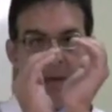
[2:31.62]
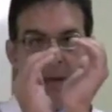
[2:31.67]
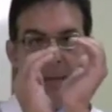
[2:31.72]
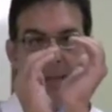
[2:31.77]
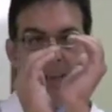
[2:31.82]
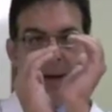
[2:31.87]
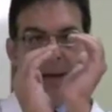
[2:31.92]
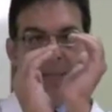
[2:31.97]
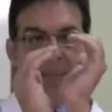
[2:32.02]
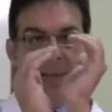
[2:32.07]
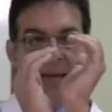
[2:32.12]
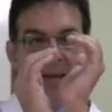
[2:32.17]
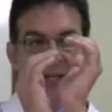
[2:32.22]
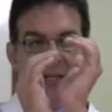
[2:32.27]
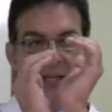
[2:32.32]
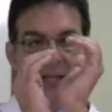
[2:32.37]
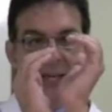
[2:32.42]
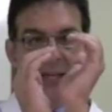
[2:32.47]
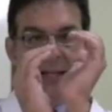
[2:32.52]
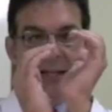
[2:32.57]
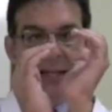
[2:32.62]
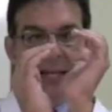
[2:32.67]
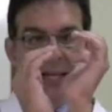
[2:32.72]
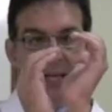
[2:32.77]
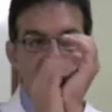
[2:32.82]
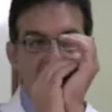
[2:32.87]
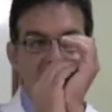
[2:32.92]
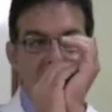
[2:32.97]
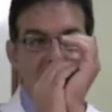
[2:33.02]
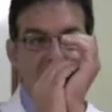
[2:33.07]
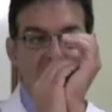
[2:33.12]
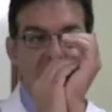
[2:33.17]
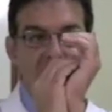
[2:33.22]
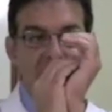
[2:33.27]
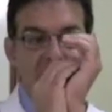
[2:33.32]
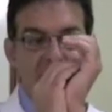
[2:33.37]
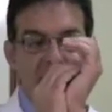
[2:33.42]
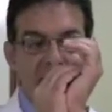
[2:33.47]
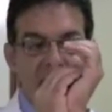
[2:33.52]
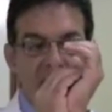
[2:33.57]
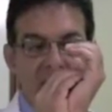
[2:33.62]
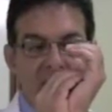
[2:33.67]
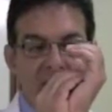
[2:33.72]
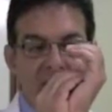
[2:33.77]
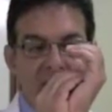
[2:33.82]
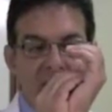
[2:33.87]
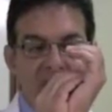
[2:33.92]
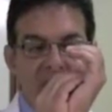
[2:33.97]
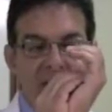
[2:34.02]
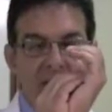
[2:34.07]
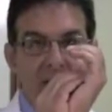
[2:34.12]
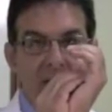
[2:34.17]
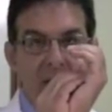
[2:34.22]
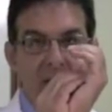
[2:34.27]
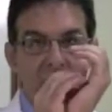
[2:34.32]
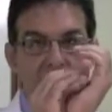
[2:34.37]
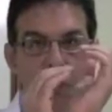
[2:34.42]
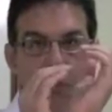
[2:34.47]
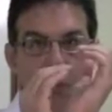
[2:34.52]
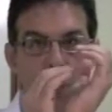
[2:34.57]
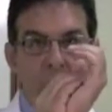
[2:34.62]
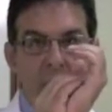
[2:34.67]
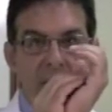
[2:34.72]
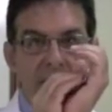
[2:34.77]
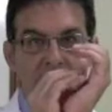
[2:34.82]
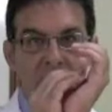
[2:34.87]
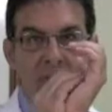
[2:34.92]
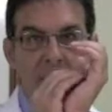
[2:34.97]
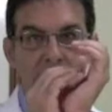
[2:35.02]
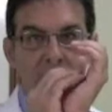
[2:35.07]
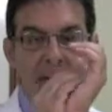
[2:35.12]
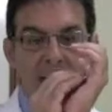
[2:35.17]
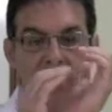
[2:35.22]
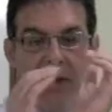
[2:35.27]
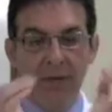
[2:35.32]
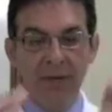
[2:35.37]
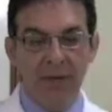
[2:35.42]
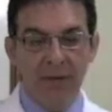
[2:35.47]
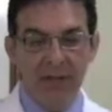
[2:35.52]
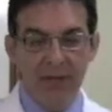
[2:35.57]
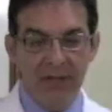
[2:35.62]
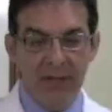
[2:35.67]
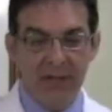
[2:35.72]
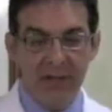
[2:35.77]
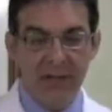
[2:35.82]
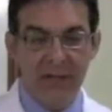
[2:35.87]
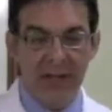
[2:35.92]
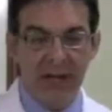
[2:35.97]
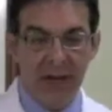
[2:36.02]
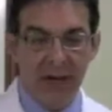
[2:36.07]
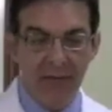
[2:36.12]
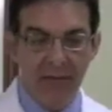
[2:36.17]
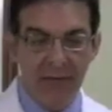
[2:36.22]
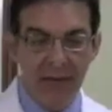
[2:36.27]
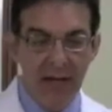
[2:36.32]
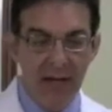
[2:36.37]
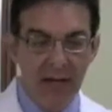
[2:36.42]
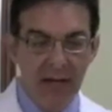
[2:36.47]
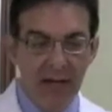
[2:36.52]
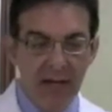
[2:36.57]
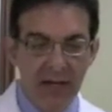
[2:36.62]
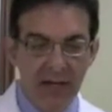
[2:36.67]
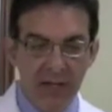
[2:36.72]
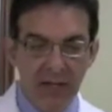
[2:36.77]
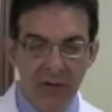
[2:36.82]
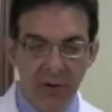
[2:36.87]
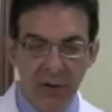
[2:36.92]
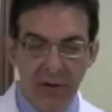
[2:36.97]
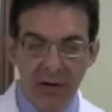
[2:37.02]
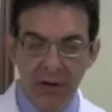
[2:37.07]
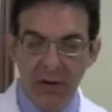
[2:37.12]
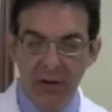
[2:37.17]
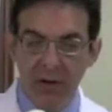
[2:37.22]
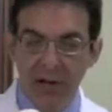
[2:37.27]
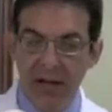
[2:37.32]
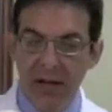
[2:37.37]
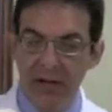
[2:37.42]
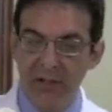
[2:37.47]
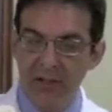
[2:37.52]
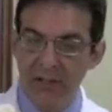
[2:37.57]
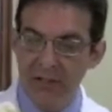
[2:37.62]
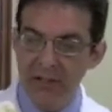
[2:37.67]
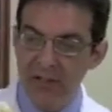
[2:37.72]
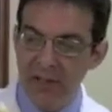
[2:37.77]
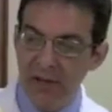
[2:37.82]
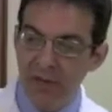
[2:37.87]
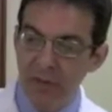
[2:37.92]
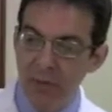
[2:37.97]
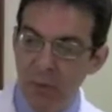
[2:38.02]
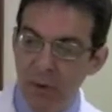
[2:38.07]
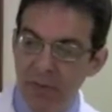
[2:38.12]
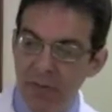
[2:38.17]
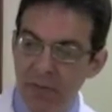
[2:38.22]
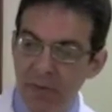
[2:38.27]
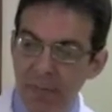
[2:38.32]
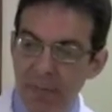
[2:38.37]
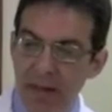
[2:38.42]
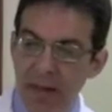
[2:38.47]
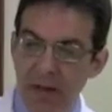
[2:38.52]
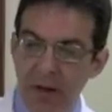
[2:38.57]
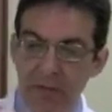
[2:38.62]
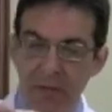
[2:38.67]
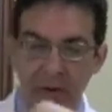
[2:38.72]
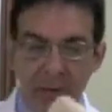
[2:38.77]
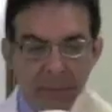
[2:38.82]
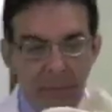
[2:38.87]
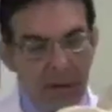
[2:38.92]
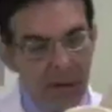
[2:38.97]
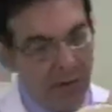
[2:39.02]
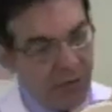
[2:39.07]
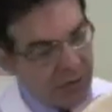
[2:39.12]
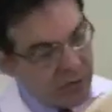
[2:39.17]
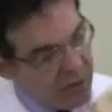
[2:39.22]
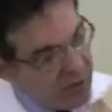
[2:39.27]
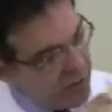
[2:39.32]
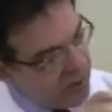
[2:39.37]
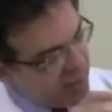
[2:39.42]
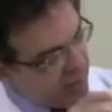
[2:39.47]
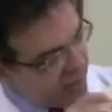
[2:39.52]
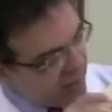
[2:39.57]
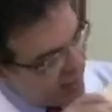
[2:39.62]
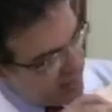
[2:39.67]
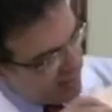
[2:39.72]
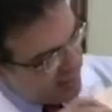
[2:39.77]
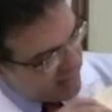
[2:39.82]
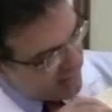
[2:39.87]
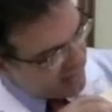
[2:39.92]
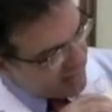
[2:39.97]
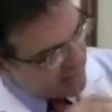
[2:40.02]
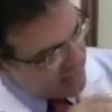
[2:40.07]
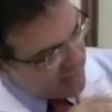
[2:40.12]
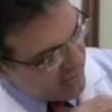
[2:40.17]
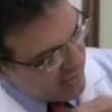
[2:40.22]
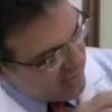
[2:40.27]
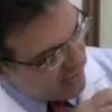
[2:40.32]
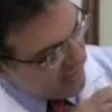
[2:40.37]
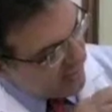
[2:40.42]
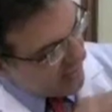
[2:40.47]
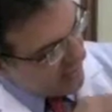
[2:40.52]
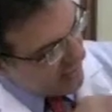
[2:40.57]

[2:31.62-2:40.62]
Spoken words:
by basically interlocking itself with the pelvis itself. So it interlocks itself with the pelvic bones, and you can kind of see